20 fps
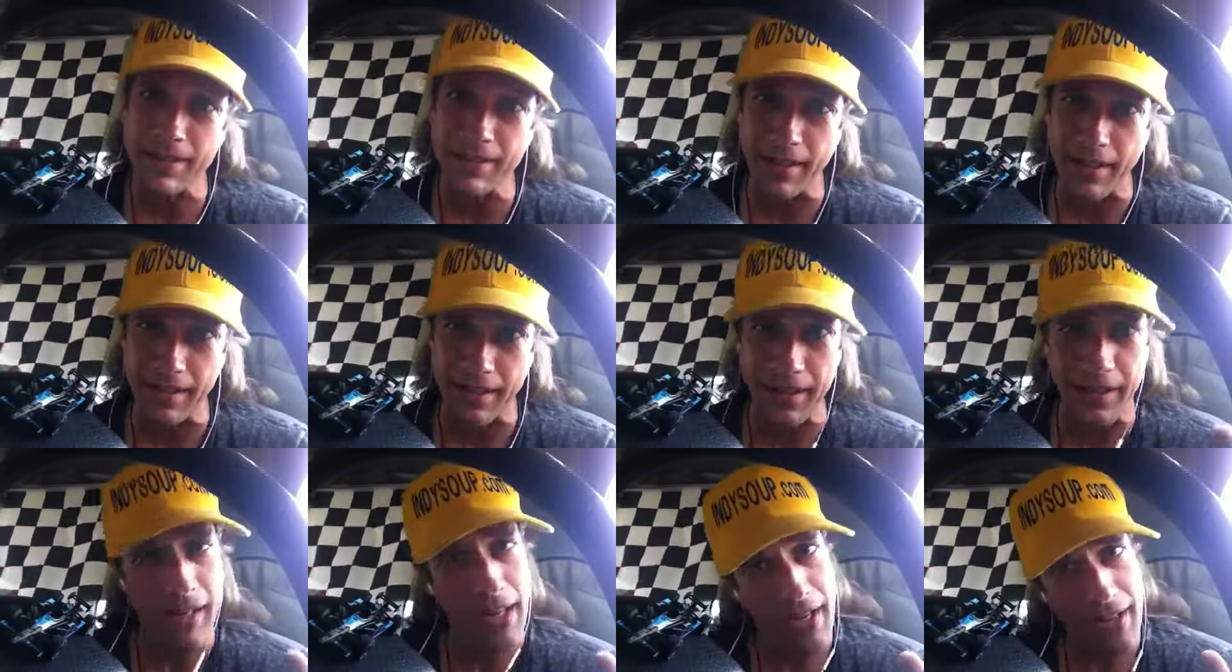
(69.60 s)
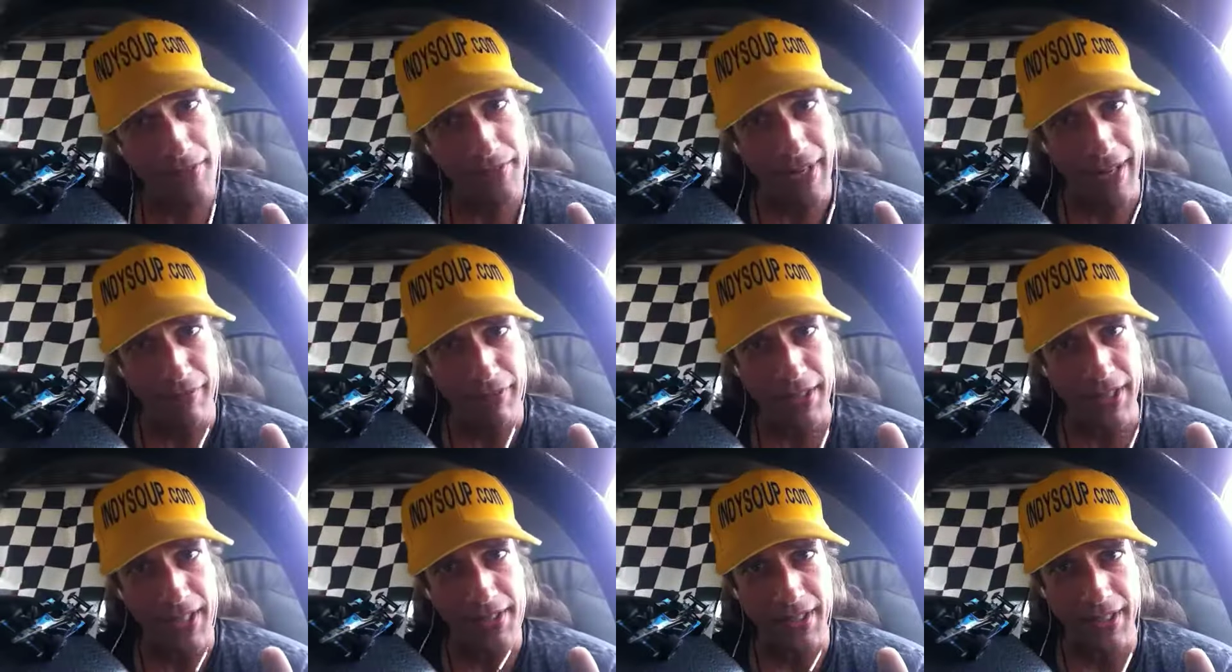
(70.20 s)
to send in their
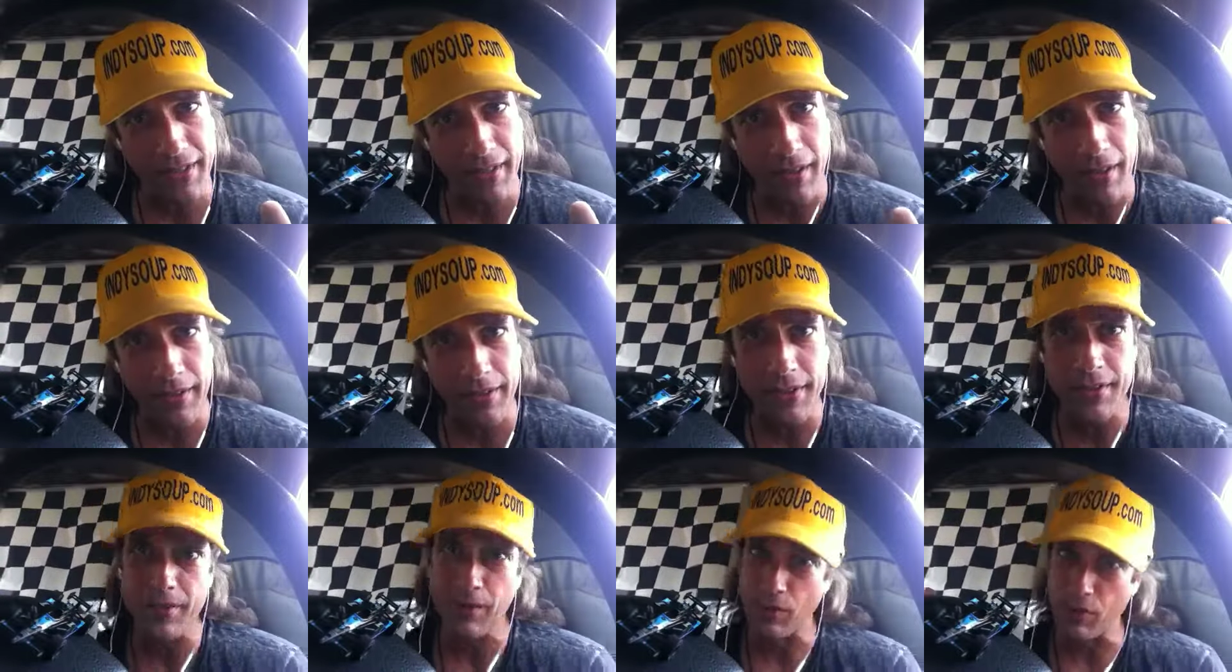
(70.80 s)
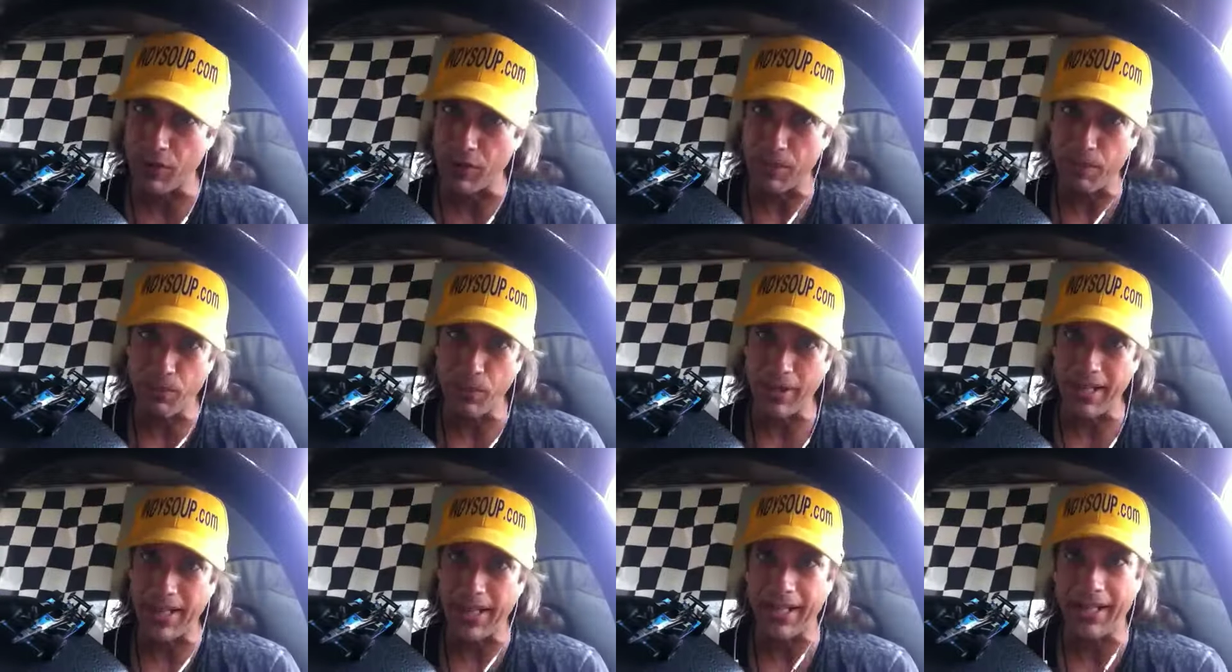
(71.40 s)
advertising dollars or
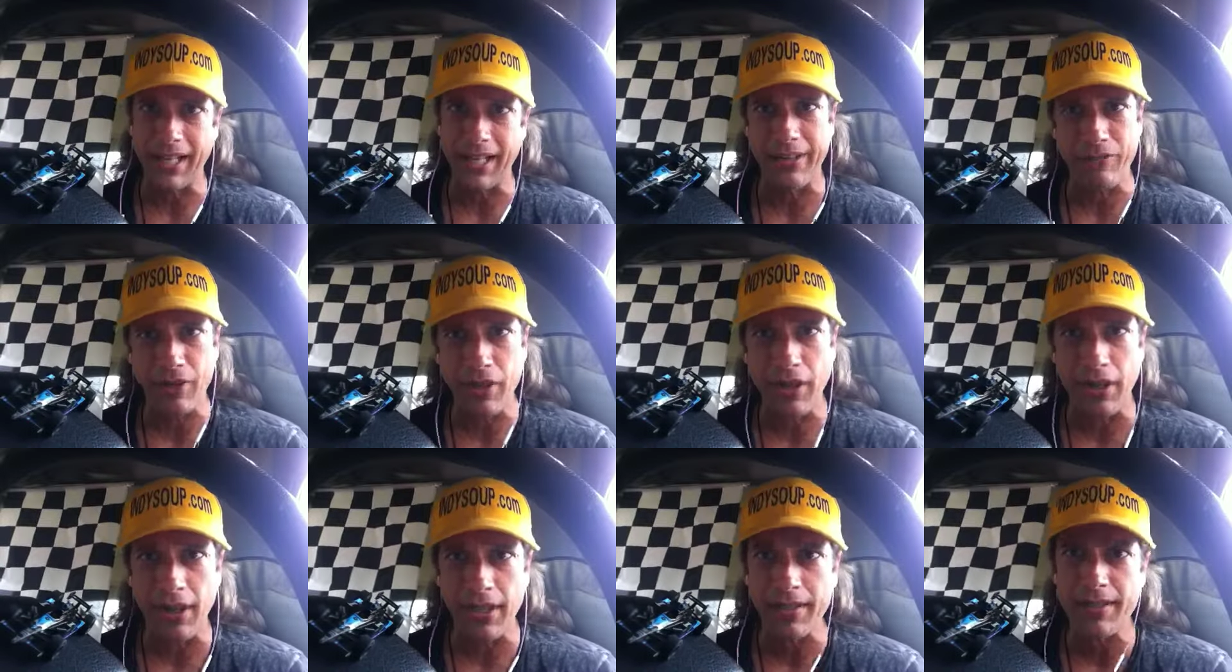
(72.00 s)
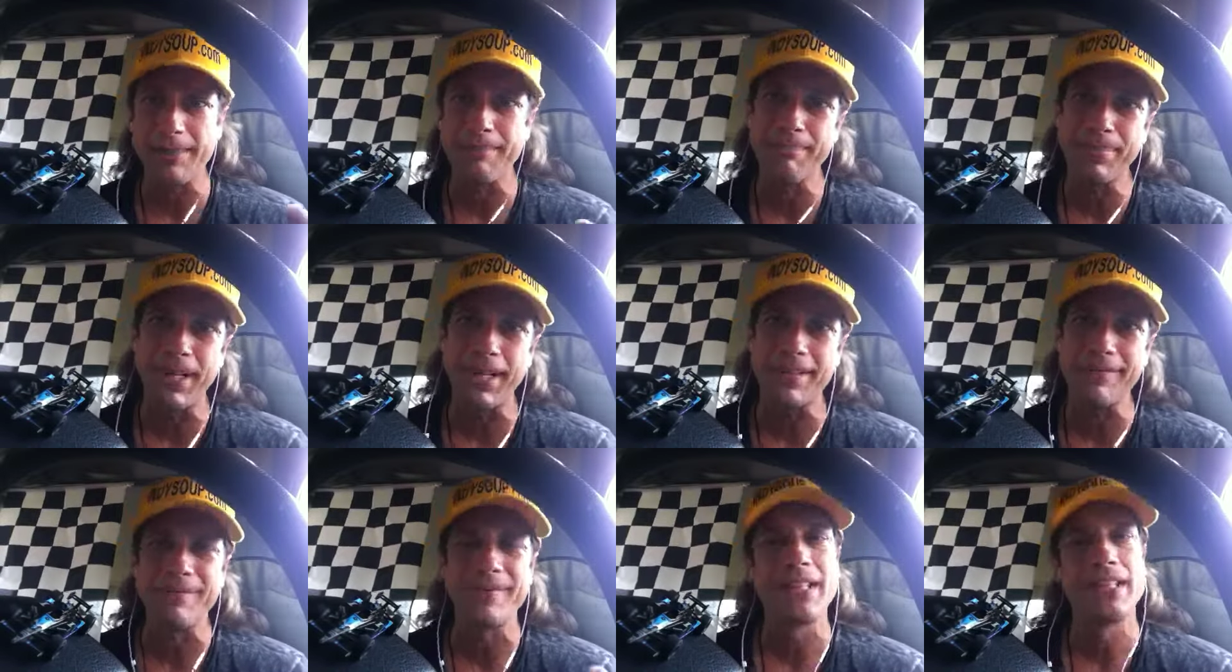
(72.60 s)
support any kind of cause,
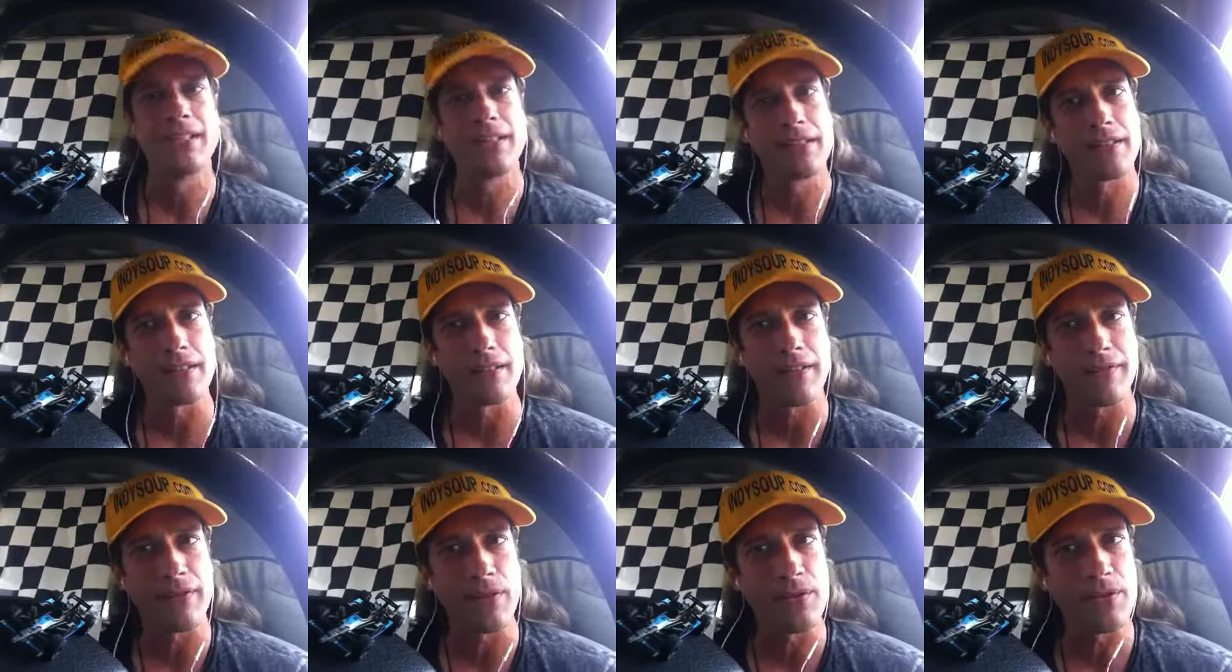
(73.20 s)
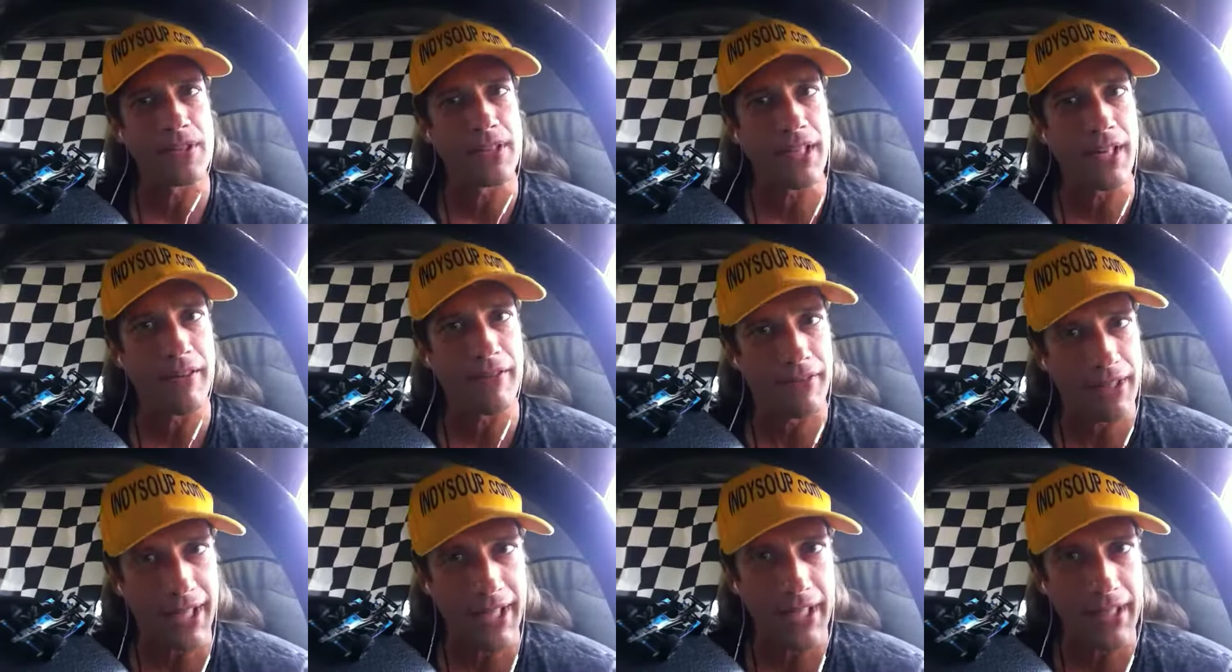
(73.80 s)
but since the phone's not
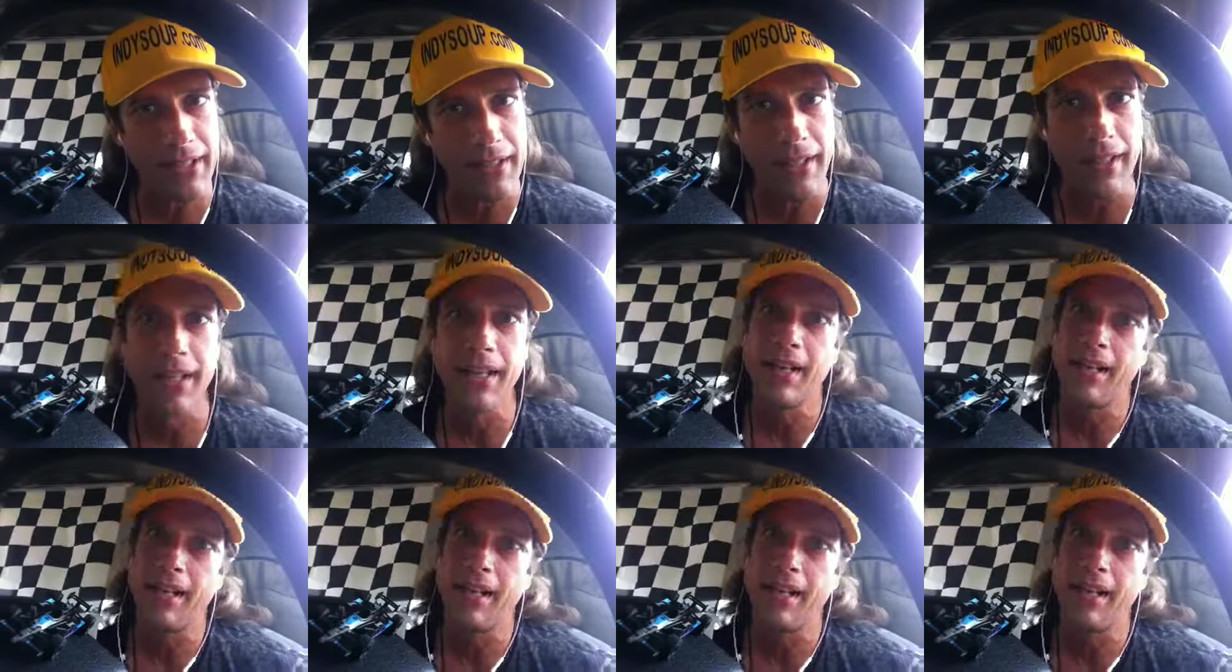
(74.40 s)
ringing,